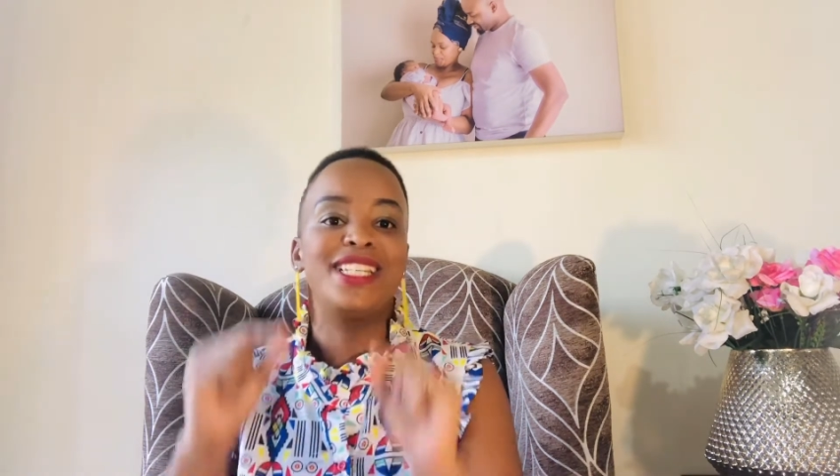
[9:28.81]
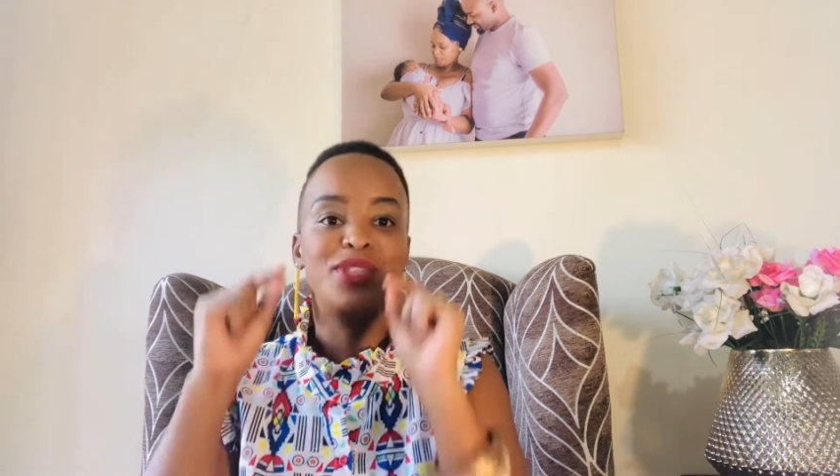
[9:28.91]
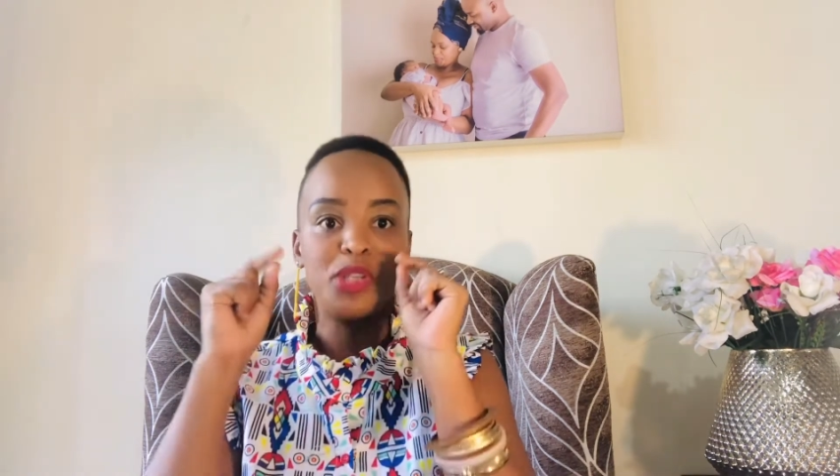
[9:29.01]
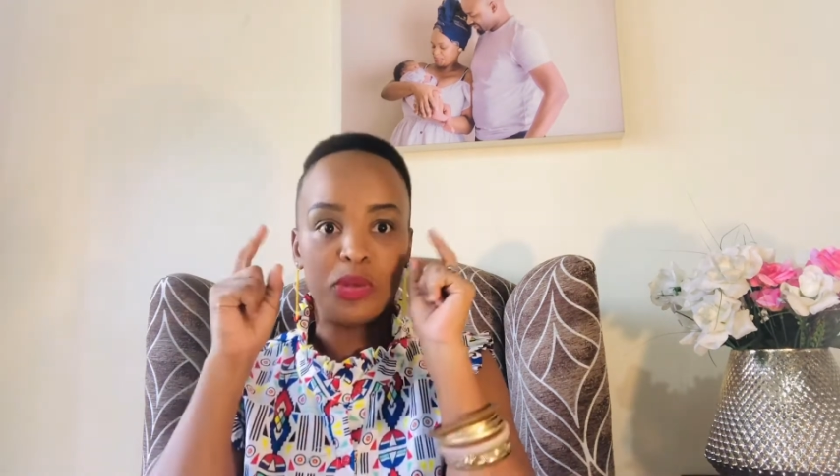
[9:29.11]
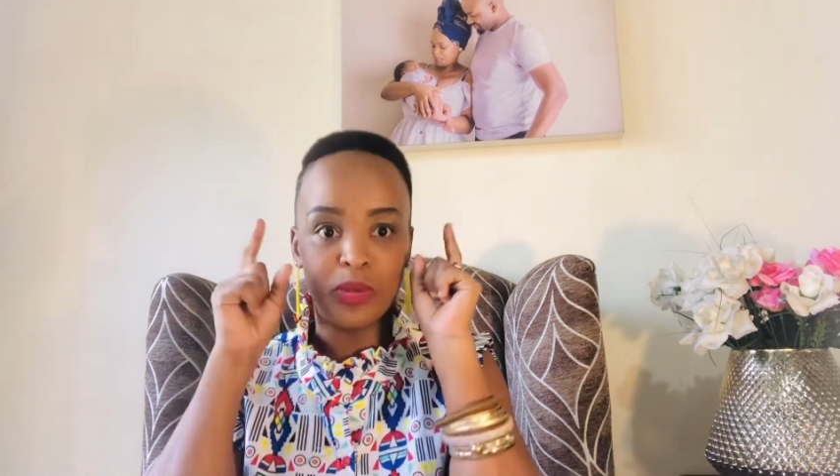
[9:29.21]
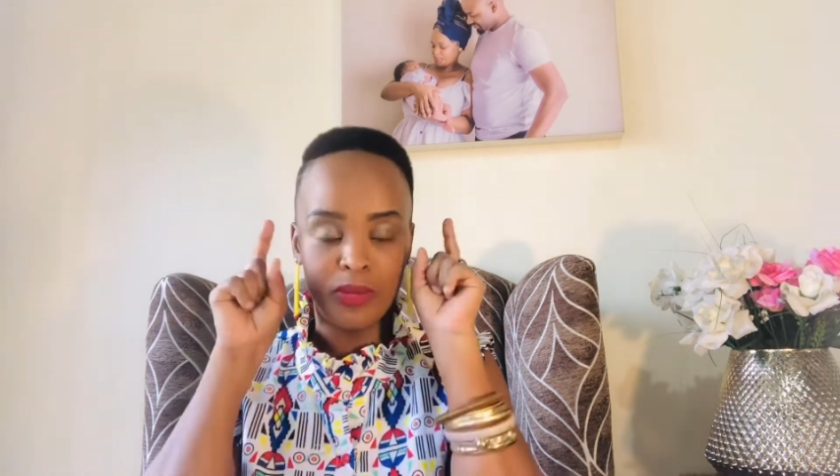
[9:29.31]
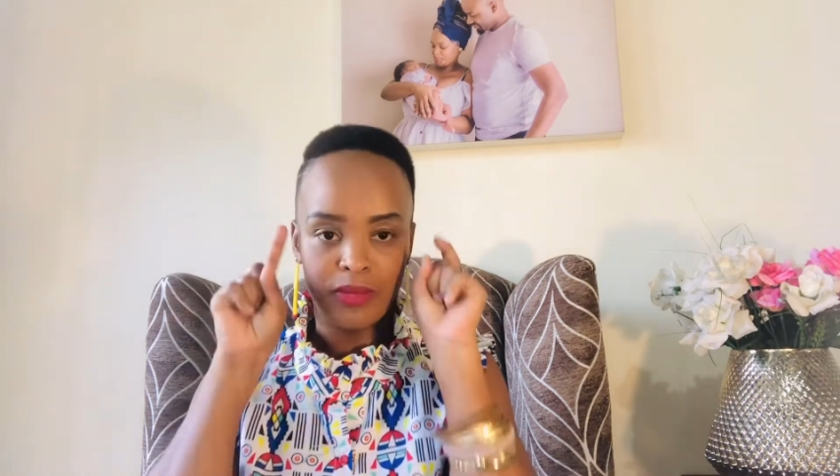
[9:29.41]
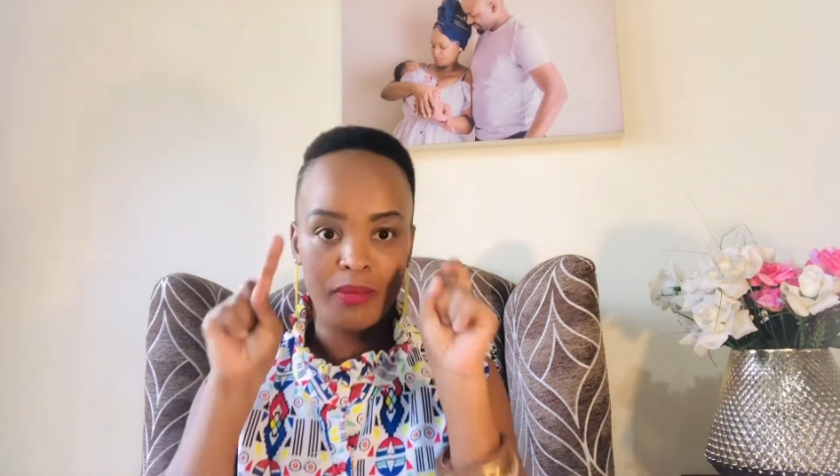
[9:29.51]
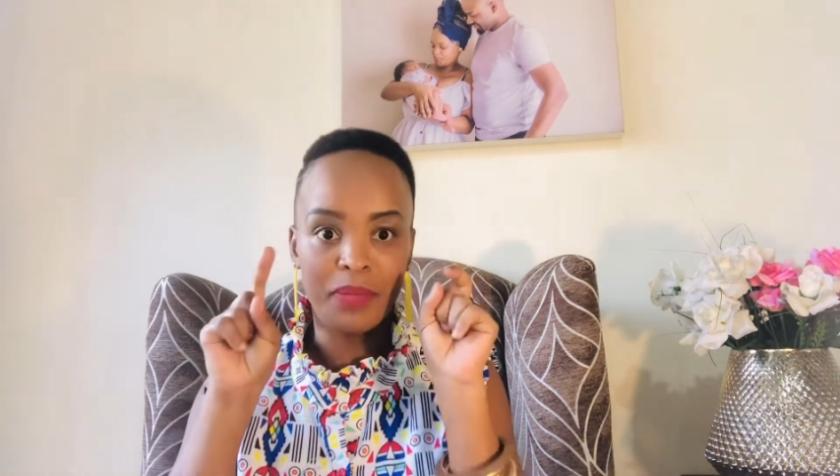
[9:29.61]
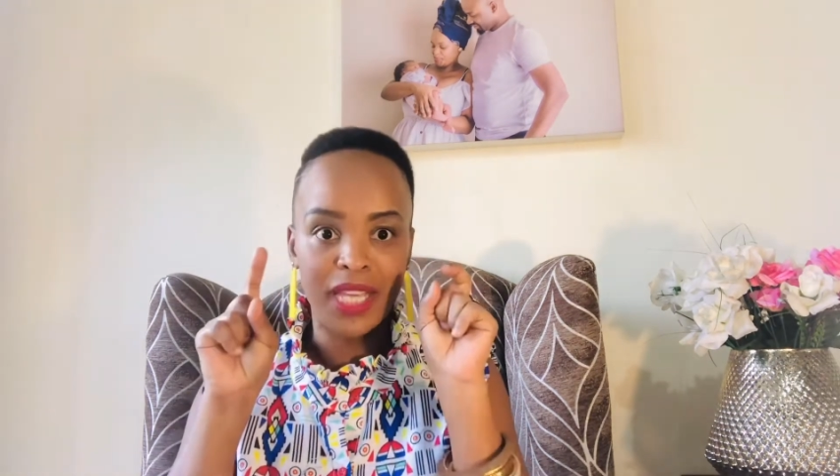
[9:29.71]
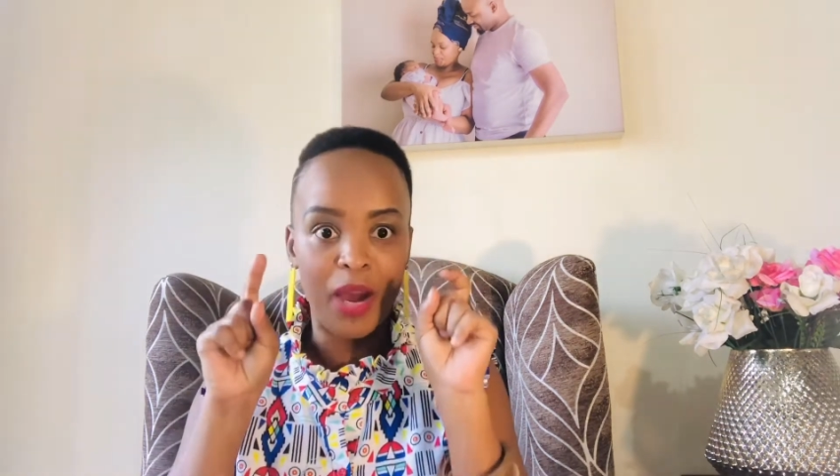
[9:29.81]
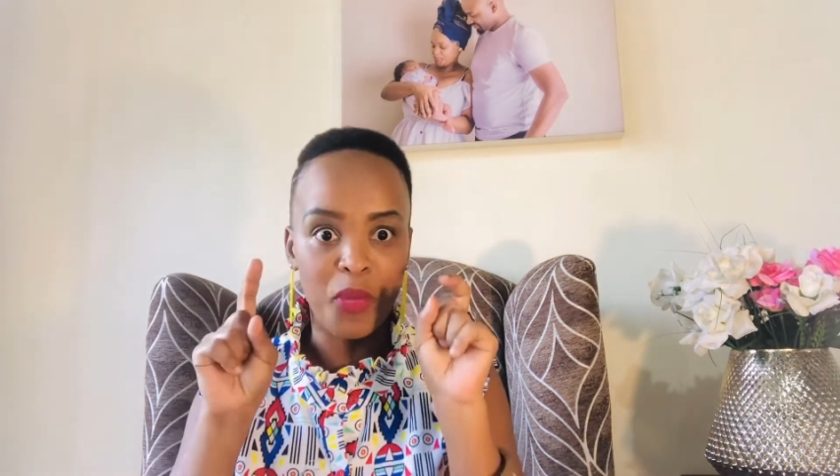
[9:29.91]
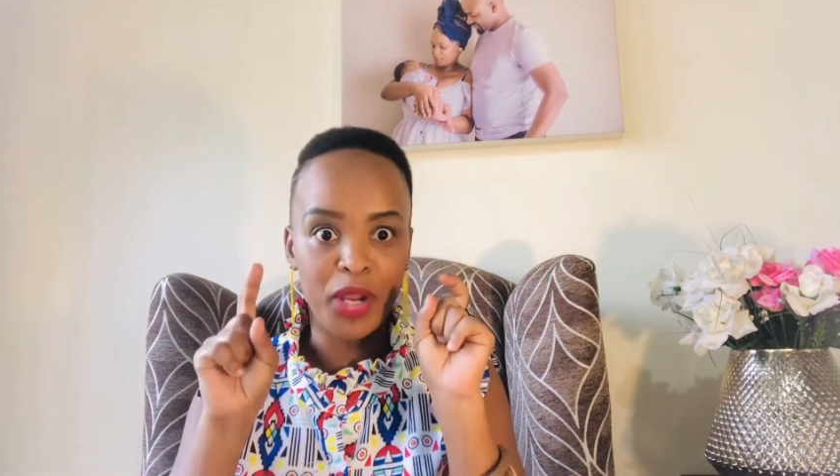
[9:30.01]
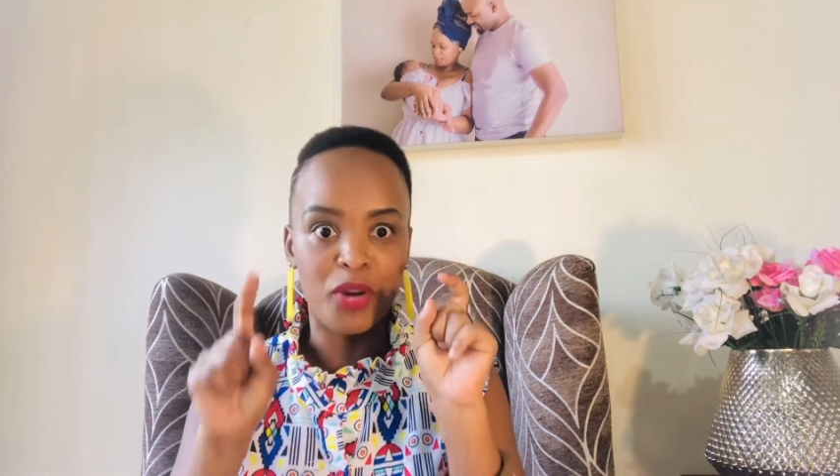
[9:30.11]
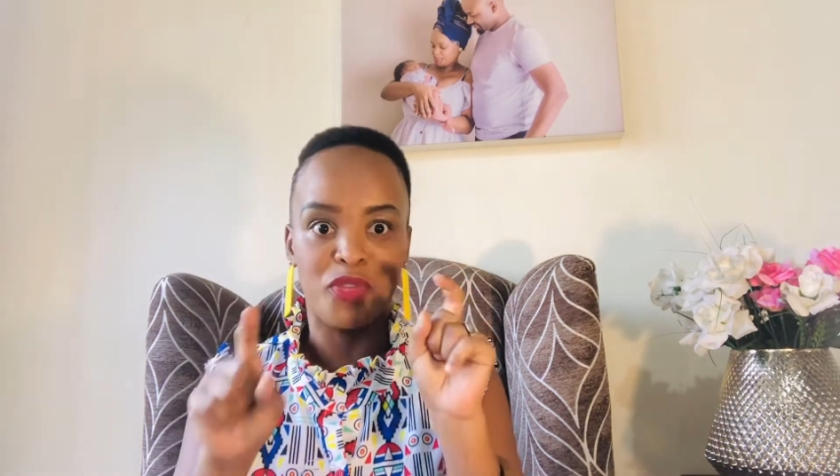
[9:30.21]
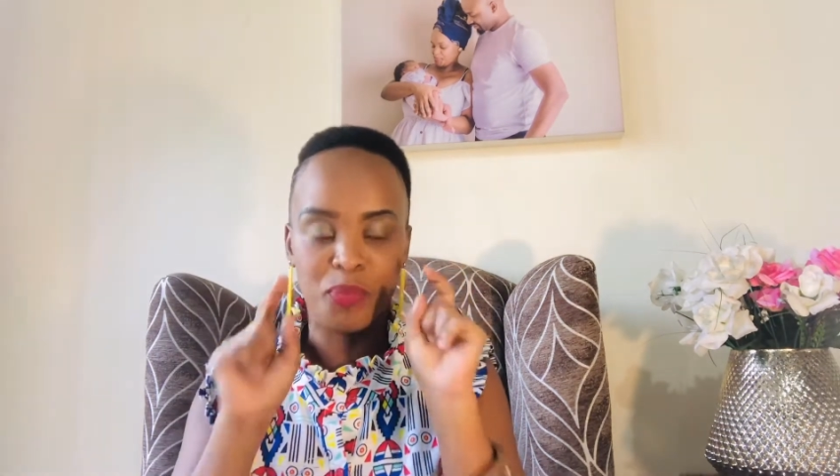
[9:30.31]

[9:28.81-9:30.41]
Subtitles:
to be aware of.